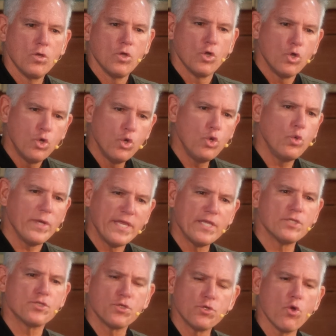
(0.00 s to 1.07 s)
Who
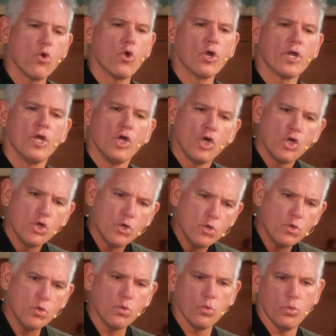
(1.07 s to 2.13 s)
is your
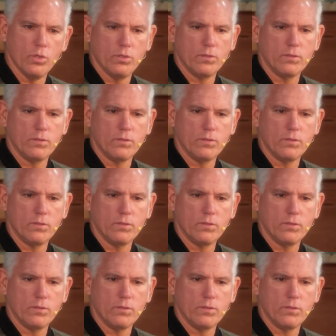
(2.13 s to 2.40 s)
who?